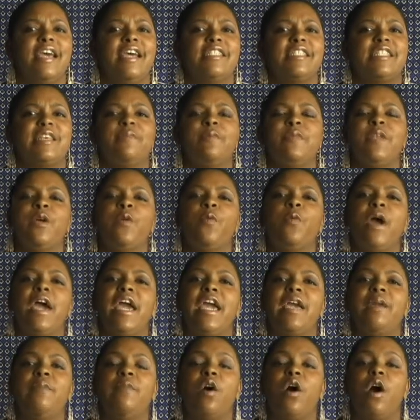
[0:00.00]
Something
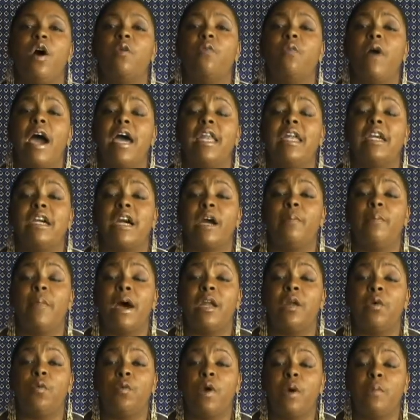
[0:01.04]
way more erotic
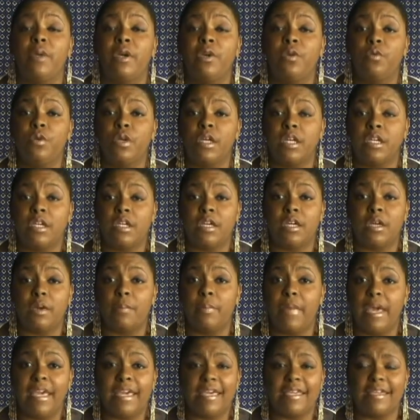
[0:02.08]
about a woman who can cook
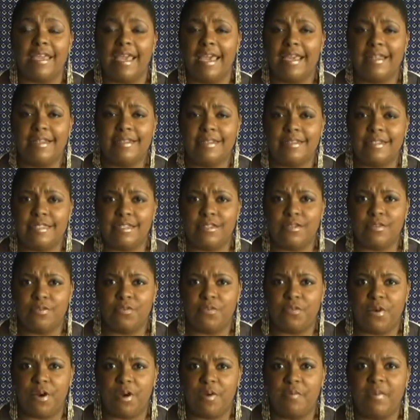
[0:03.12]
bacon and sizzle
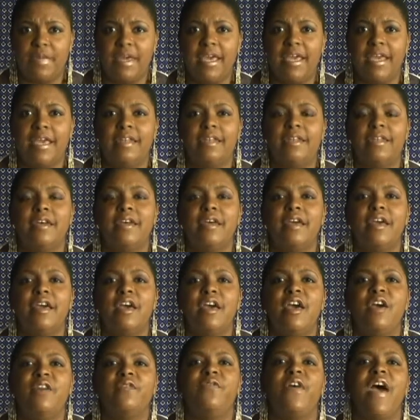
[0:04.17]
for a man.
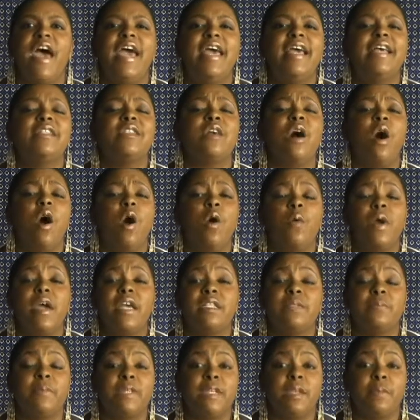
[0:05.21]
Fat has
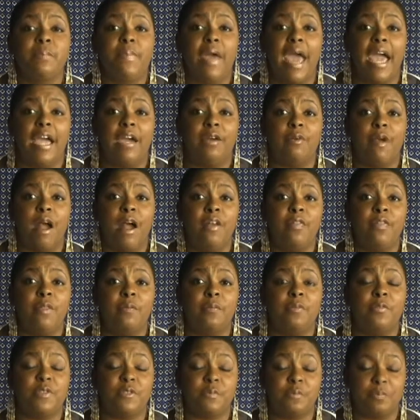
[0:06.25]
always been the
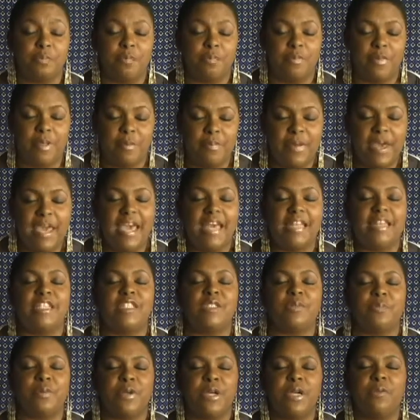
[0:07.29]
background, the bed, the
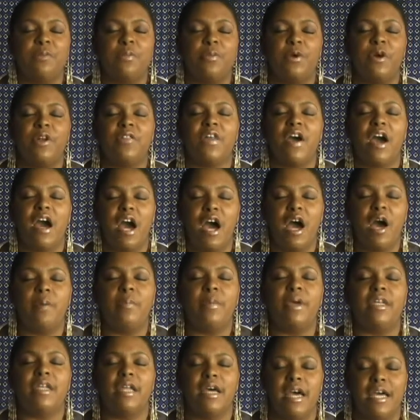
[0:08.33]
springboard, the
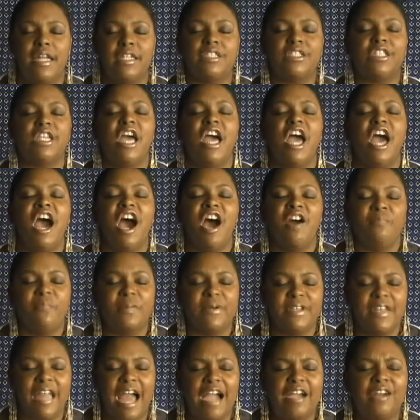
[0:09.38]
hub and hutch of
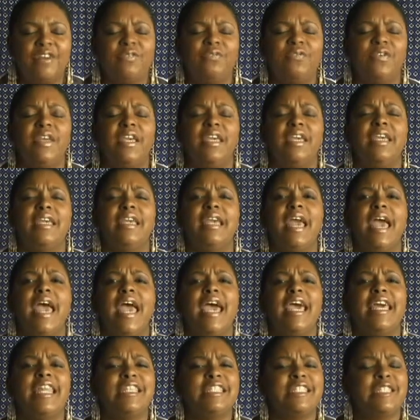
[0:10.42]
pornography.
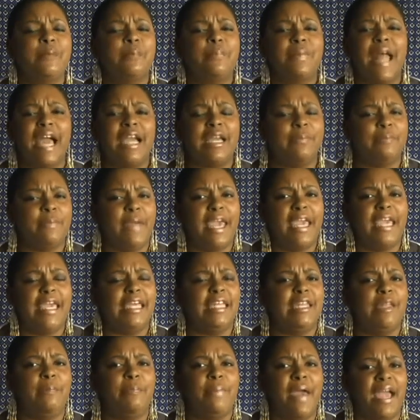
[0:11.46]
It is the black maid
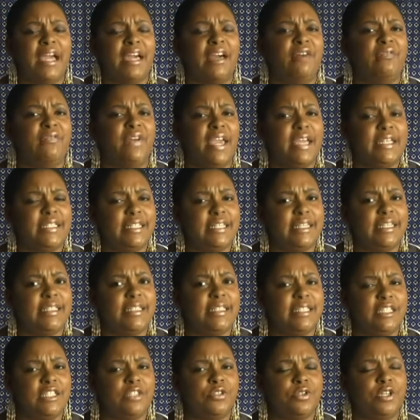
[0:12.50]
in the back of 18th
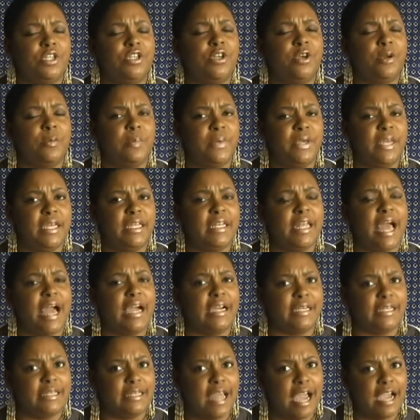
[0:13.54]
century European
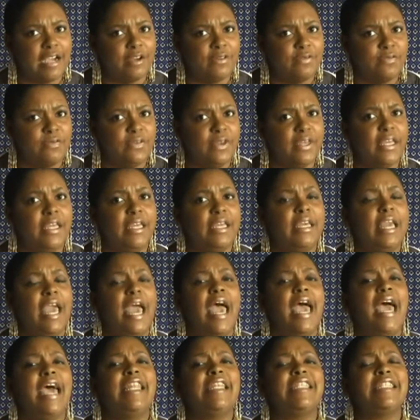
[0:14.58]
iconography.
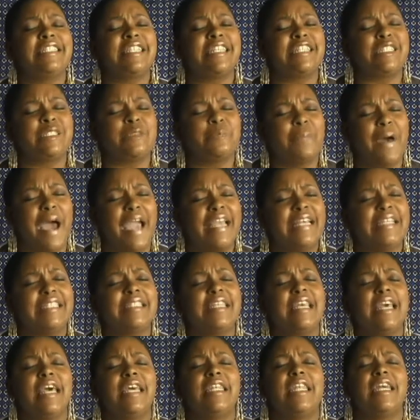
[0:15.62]
It is the
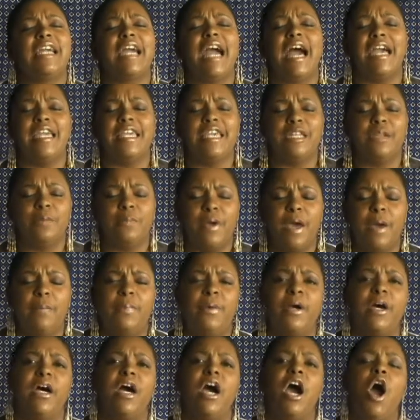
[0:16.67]
spice, the cayenne
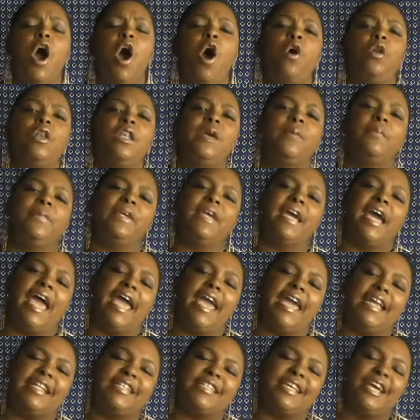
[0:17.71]
pepper, Olympia
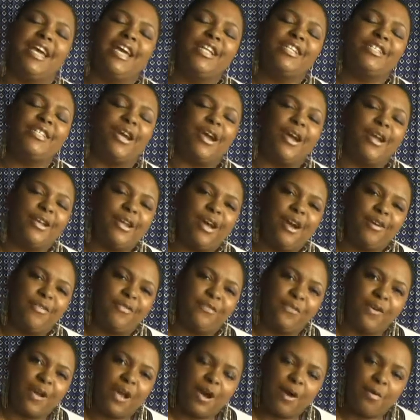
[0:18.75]
8, turn her
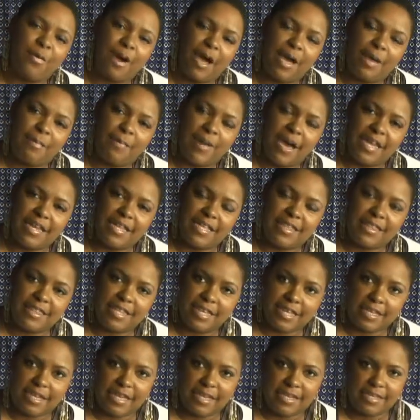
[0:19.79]
frail white body
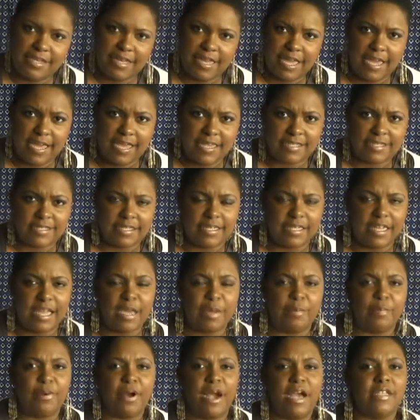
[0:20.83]
thick and nasty
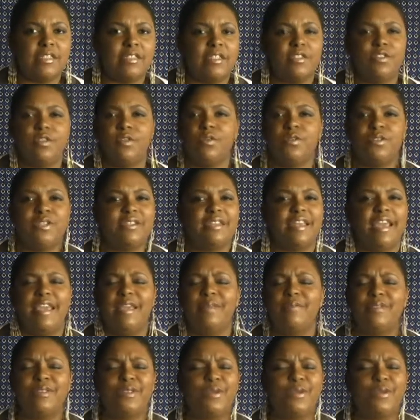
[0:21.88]
like prostitutes and apes.